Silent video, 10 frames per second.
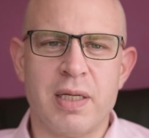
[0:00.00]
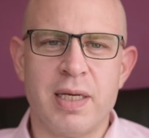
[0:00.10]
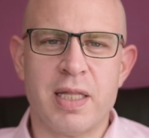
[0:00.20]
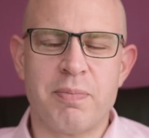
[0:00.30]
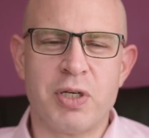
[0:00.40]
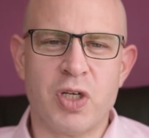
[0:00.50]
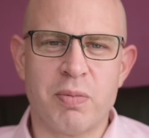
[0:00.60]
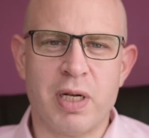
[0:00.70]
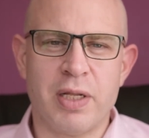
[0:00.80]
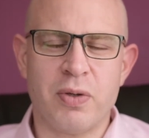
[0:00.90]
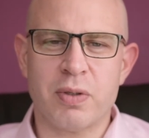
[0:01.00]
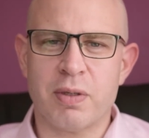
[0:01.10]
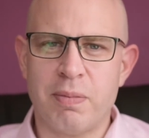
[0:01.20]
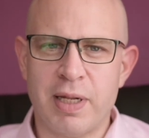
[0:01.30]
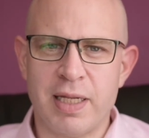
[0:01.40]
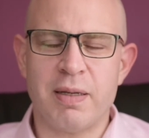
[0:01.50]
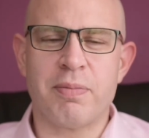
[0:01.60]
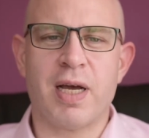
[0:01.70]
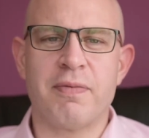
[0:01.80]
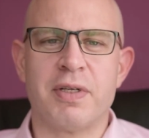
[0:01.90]
either predominantly or completely
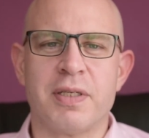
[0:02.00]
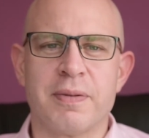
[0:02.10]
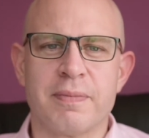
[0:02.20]
private.